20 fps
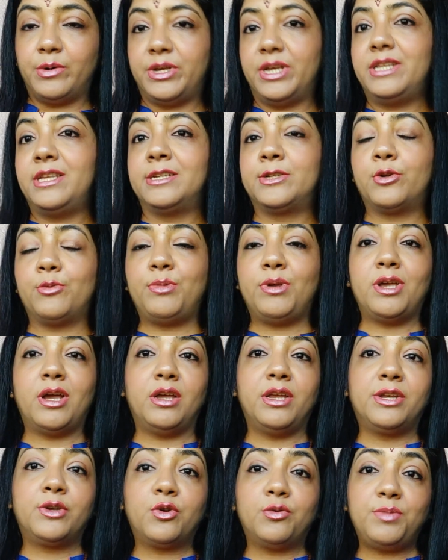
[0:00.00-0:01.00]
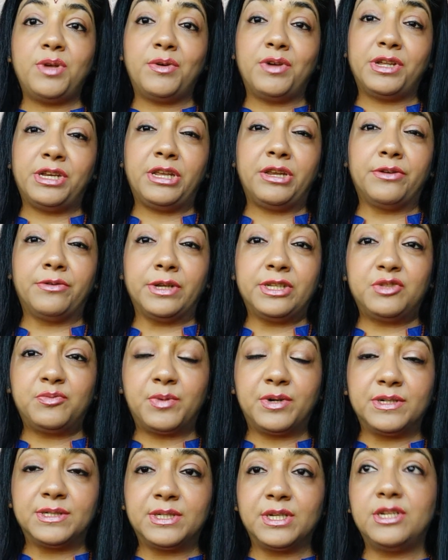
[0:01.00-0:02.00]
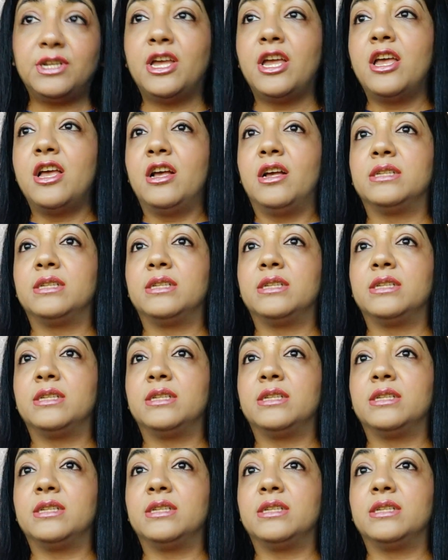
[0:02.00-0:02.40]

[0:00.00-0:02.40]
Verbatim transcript: Okay, it could be a very rich person,